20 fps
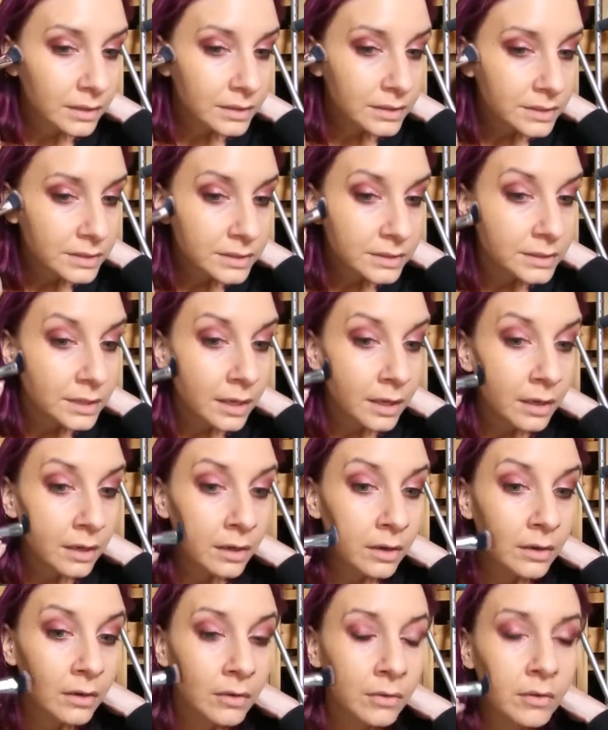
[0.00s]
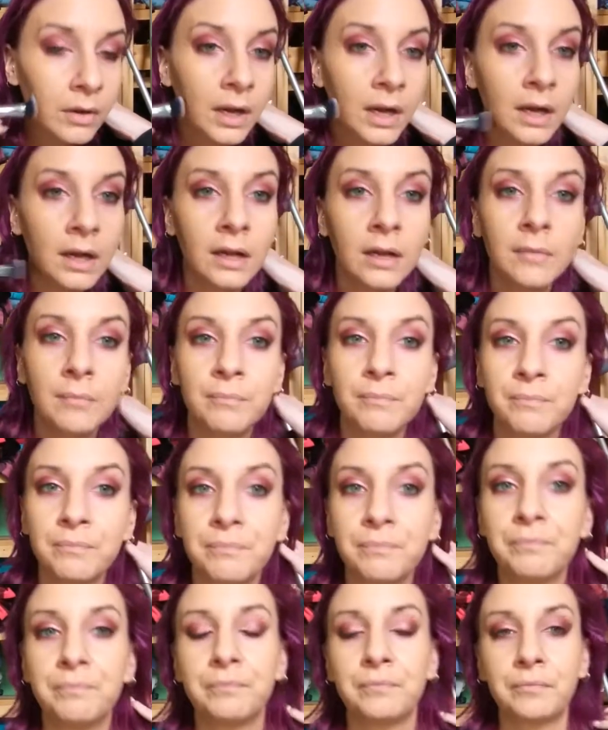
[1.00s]
so
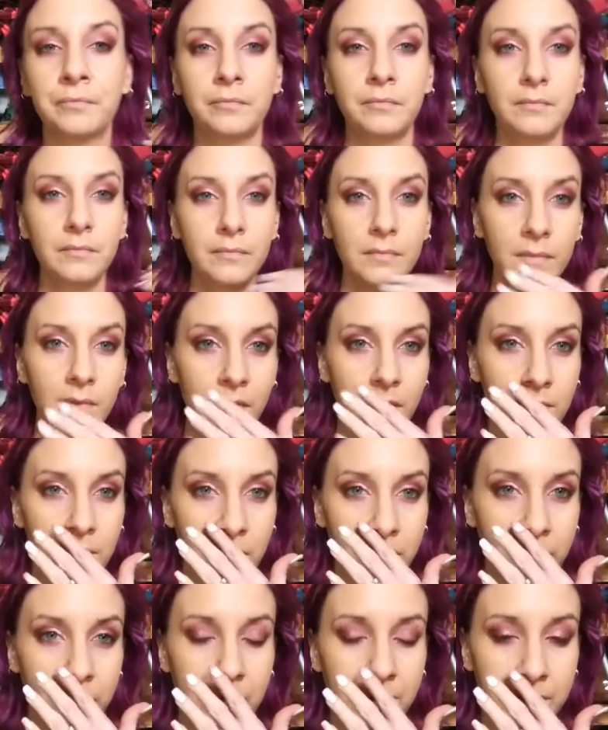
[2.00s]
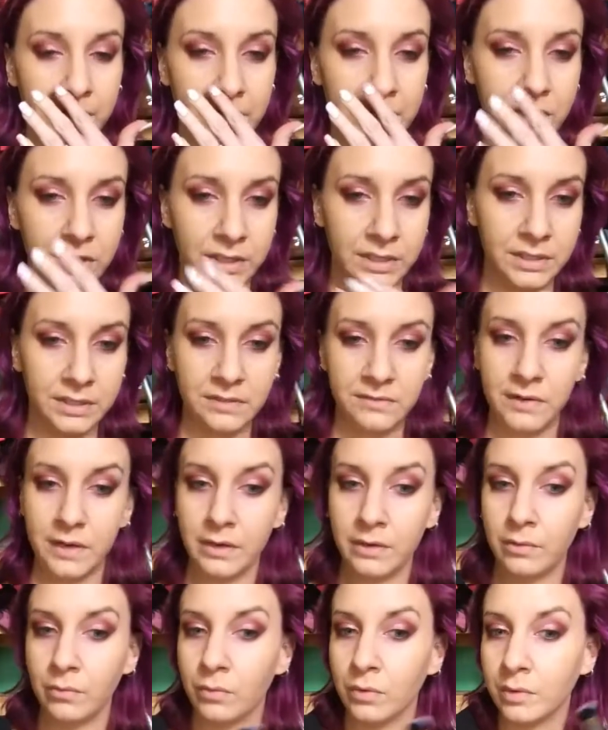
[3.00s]
my foundation is
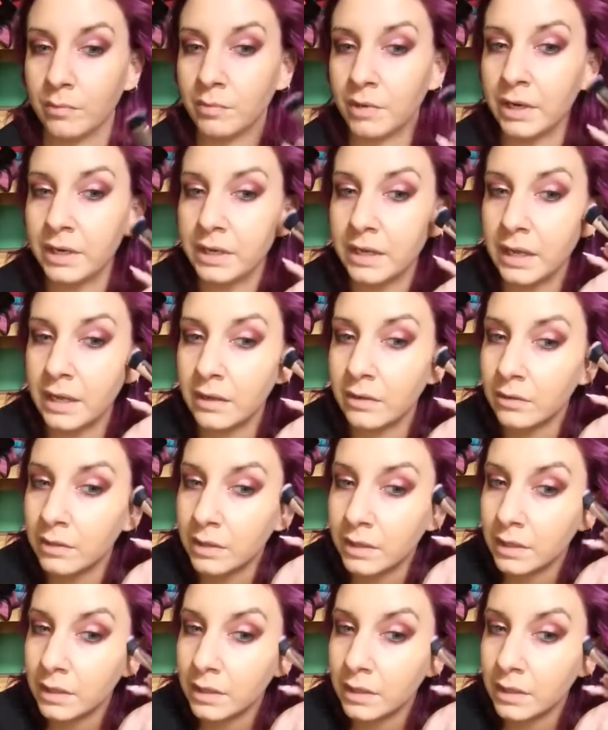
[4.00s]
very warm right now